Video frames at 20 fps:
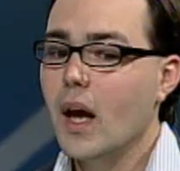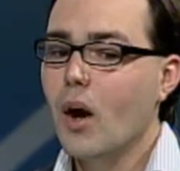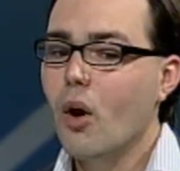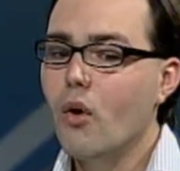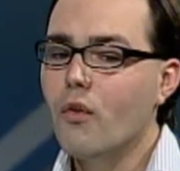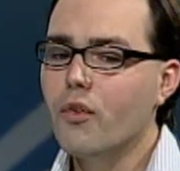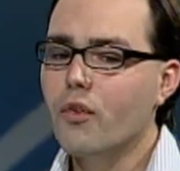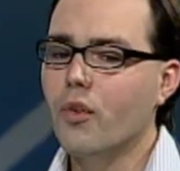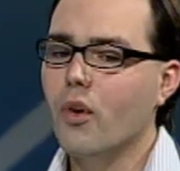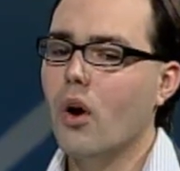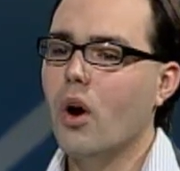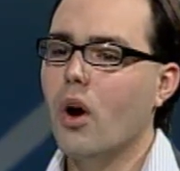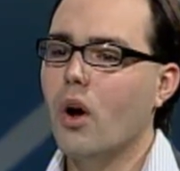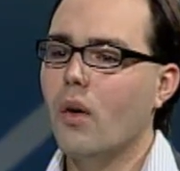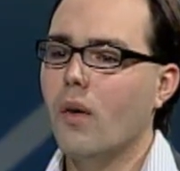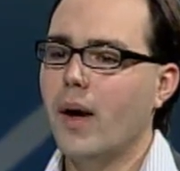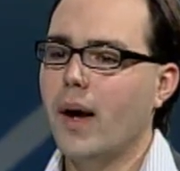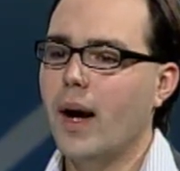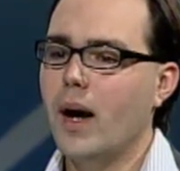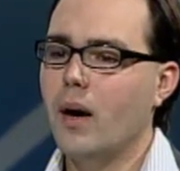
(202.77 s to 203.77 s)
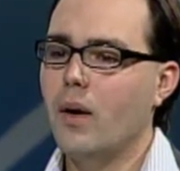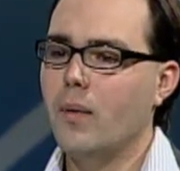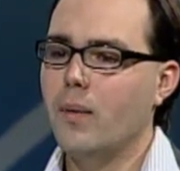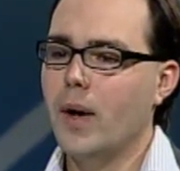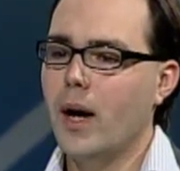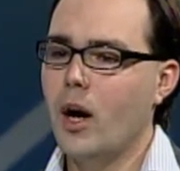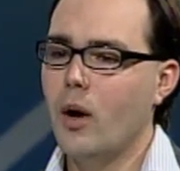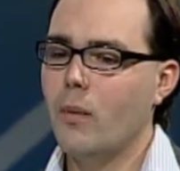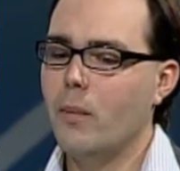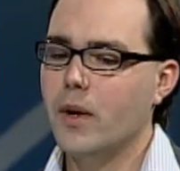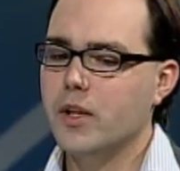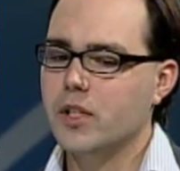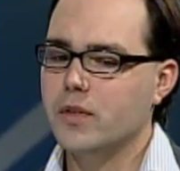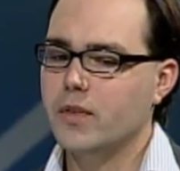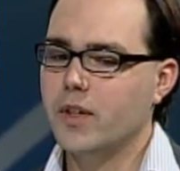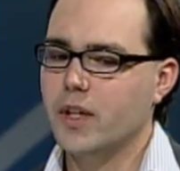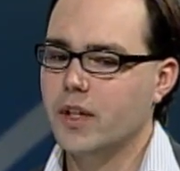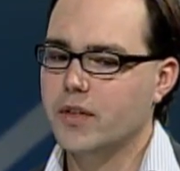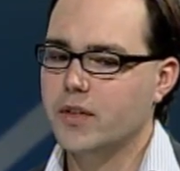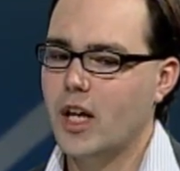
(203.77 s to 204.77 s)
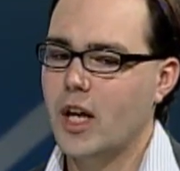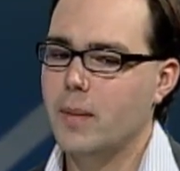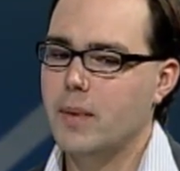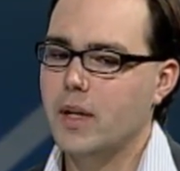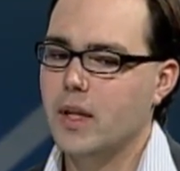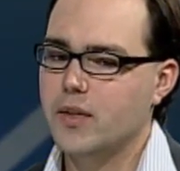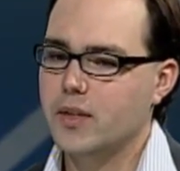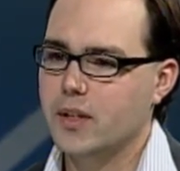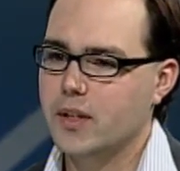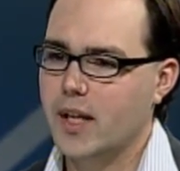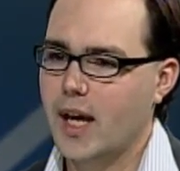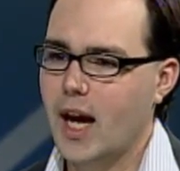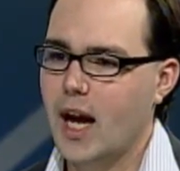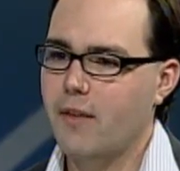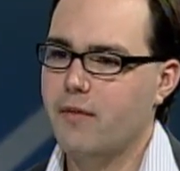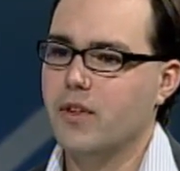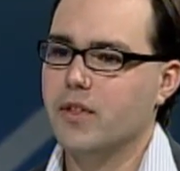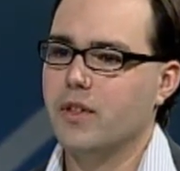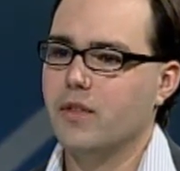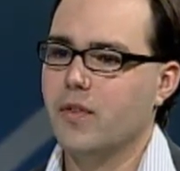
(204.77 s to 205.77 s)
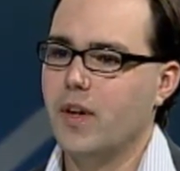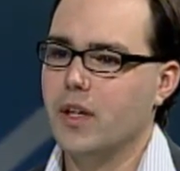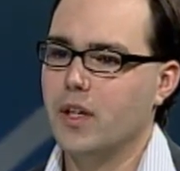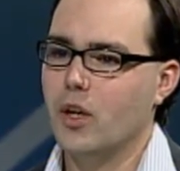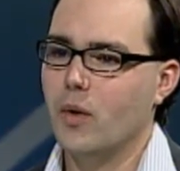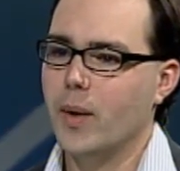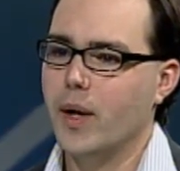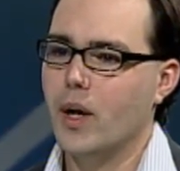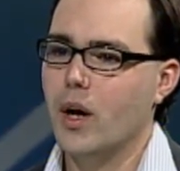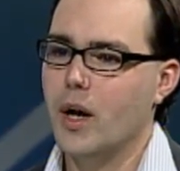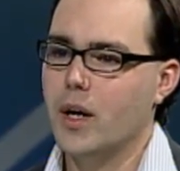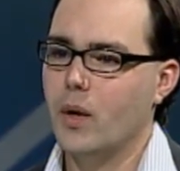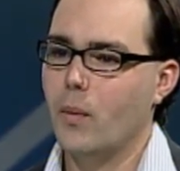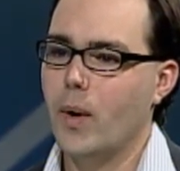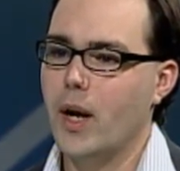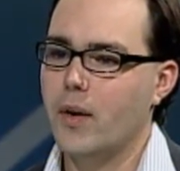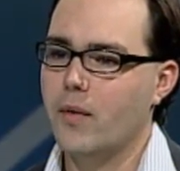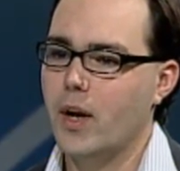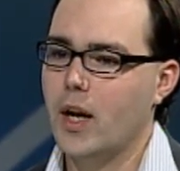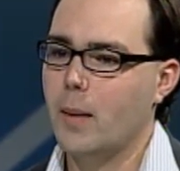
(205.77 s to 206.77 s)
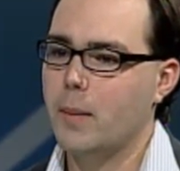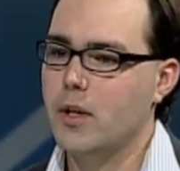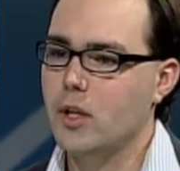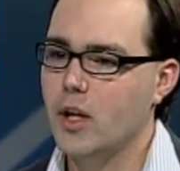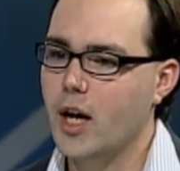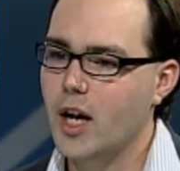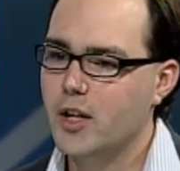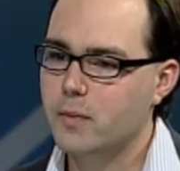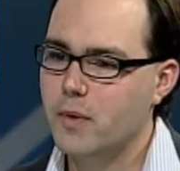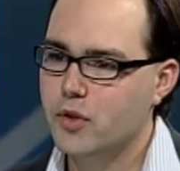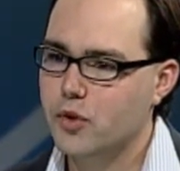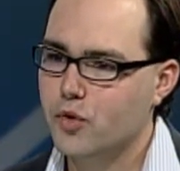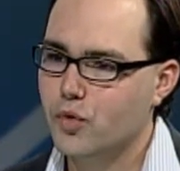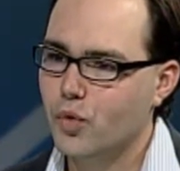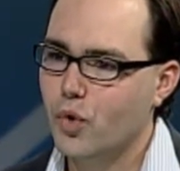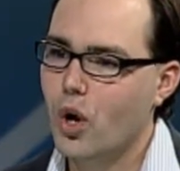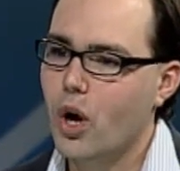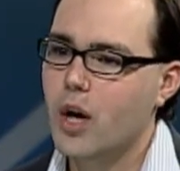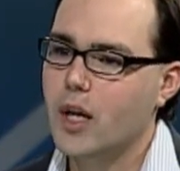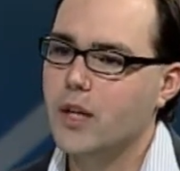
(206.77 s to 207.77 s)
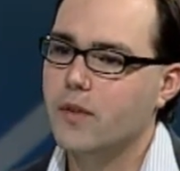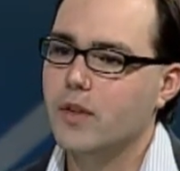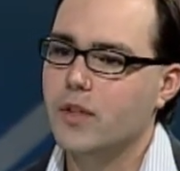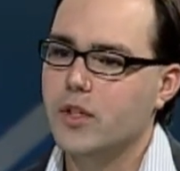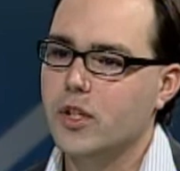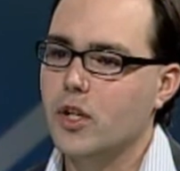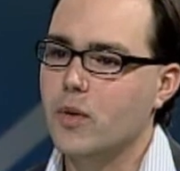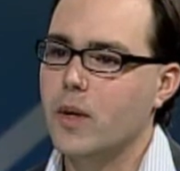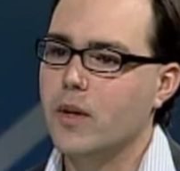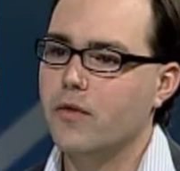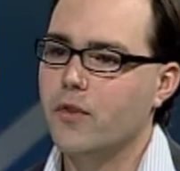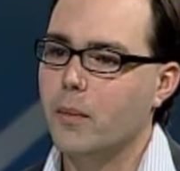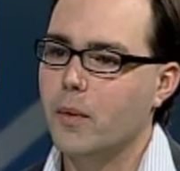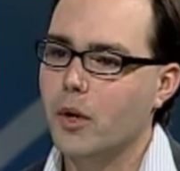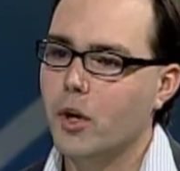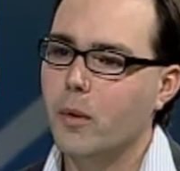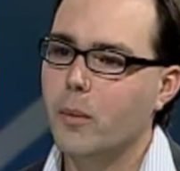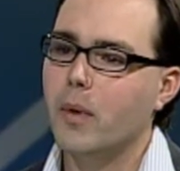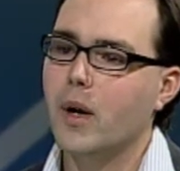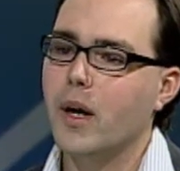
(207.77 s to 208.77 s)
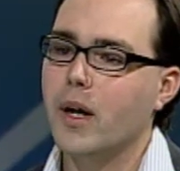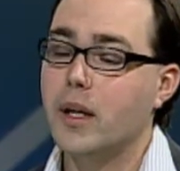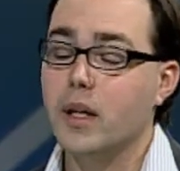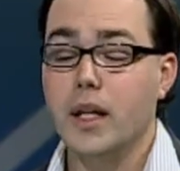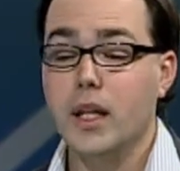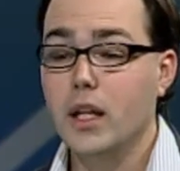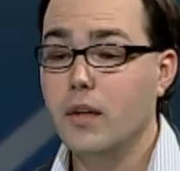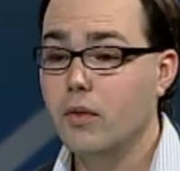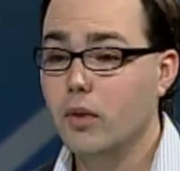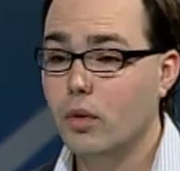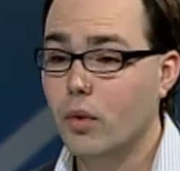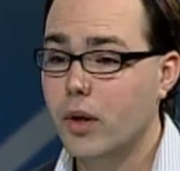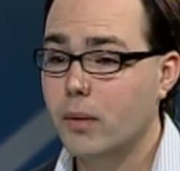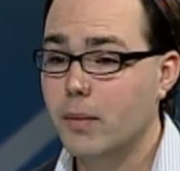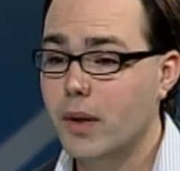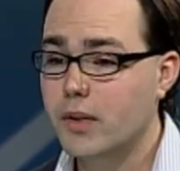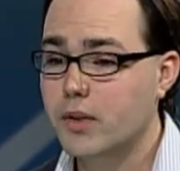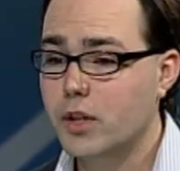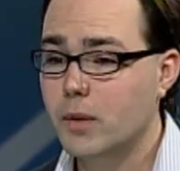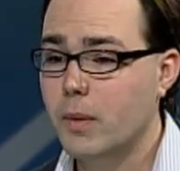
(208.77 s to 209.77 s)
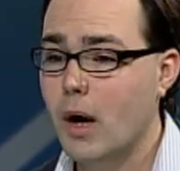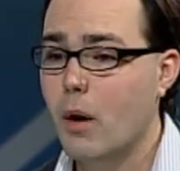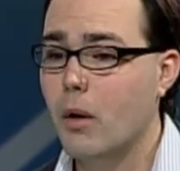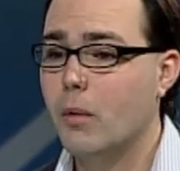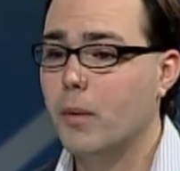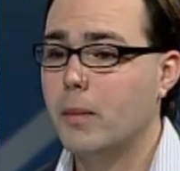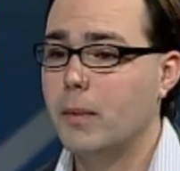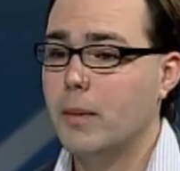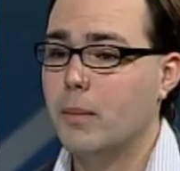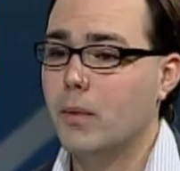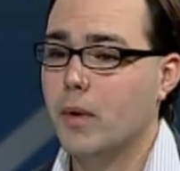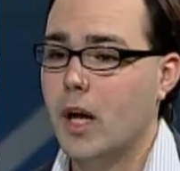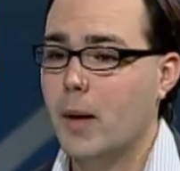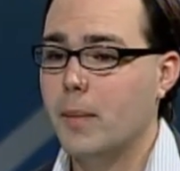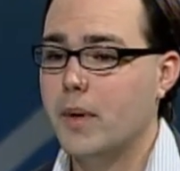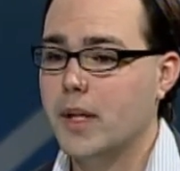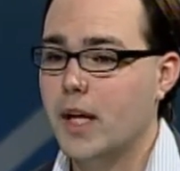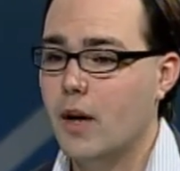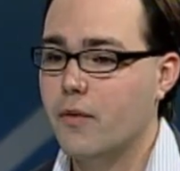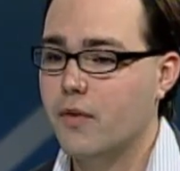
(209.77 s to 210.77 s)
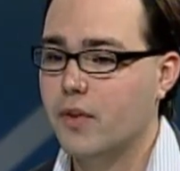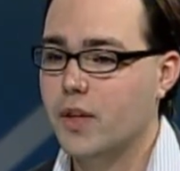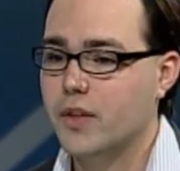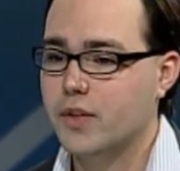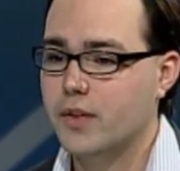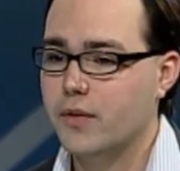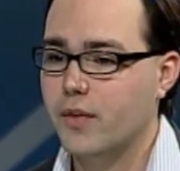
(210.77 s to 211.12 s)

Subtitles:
Overall, how much of an excitement is it to have this event going on in Wainwright? I mean, you guys must draw even too in from Irma and even Lloydminster, probably people coming down for this